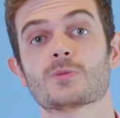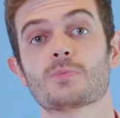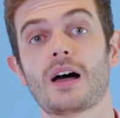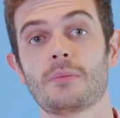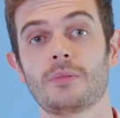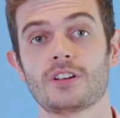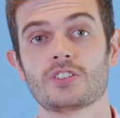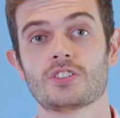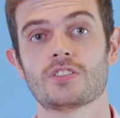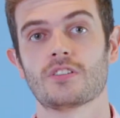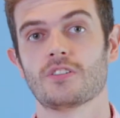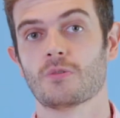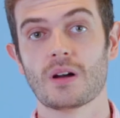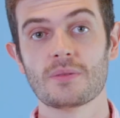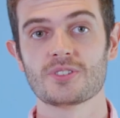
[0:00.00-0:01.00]
published on
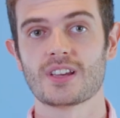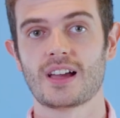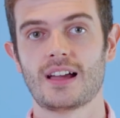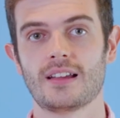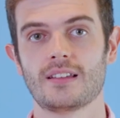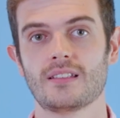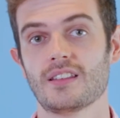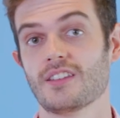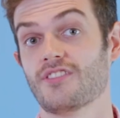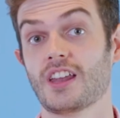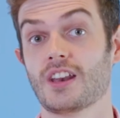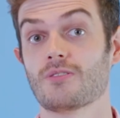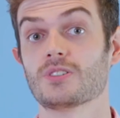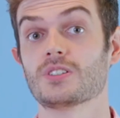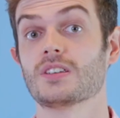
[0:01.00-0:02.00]
your website, the
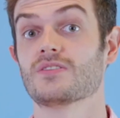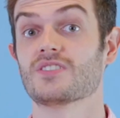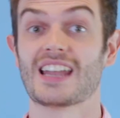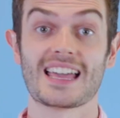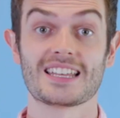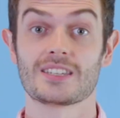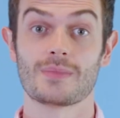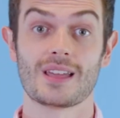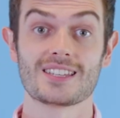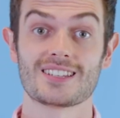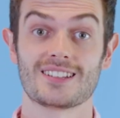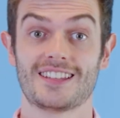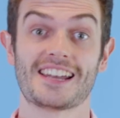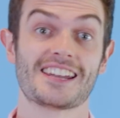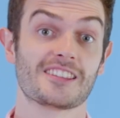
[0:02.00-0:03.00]
vendor receives an
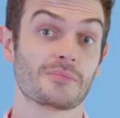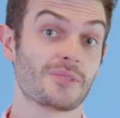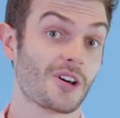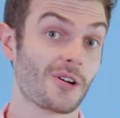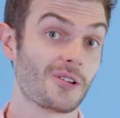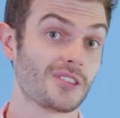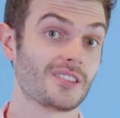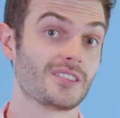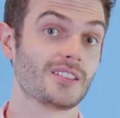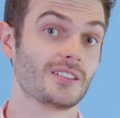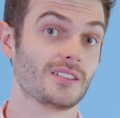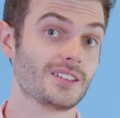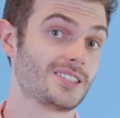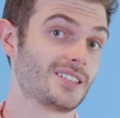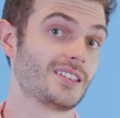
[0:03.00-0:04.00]
SMS letting them know that the
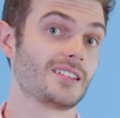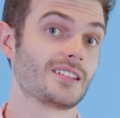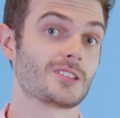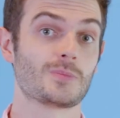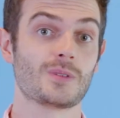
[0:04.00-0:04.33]
listing has